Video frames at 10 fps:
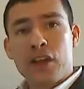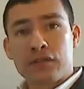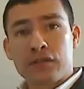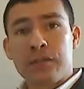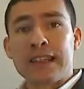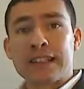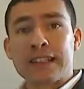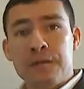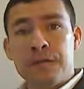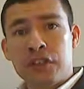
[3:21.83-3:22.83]
something that's
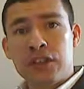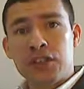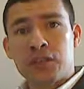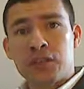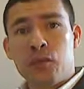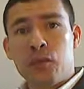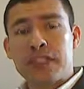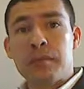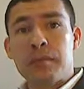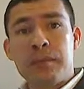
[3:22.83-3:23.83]
very useful,
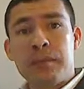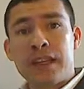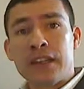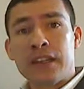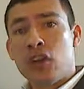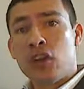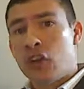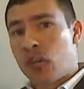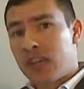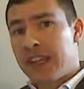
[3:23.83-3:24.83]
which many men
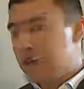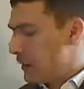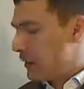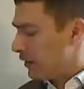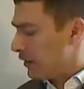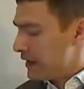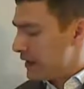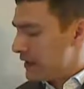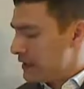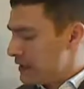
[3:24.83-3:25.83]
don't think about,
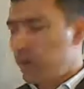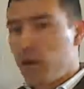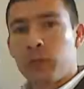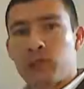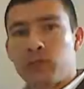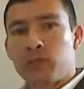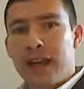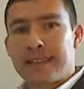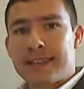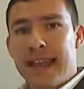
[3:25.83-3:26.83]
is formal
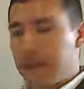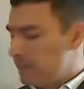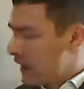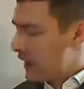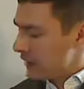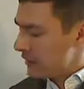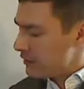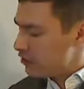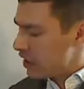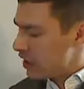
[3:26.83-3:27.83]
dress. And in fact, his
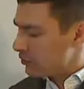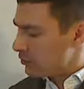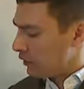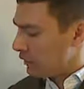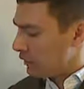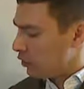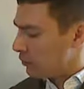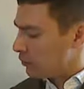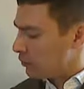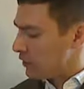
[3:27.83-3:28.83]
chapter on
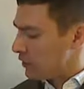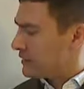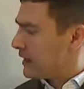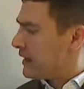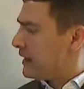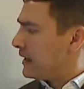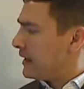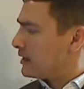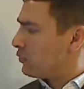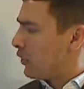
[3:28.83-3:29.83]
formal dress
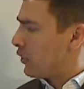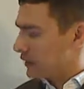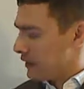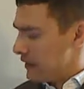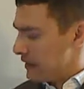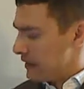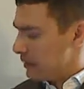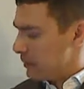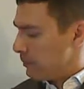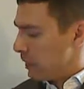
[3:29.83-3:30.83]
is one of the
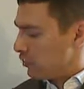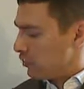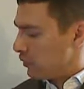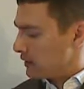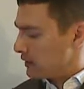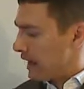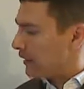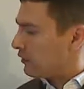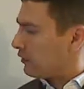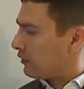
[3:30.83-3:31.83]
better ones
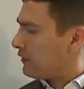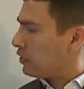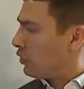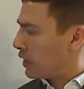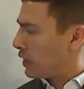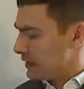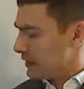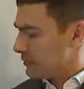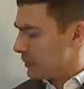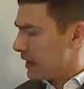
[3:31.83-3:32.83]
out there. Even though he only
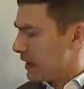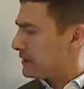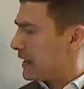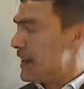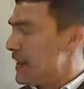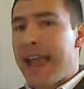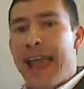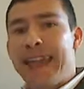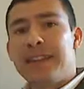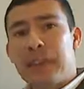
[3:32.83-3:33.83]
spends
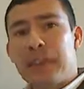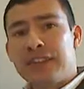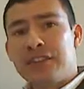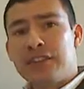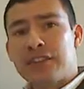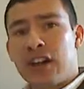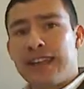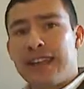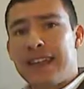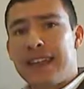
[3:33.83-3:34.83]
8 pages on
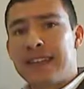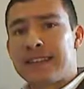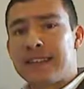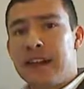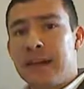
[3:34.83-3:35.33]
it, it's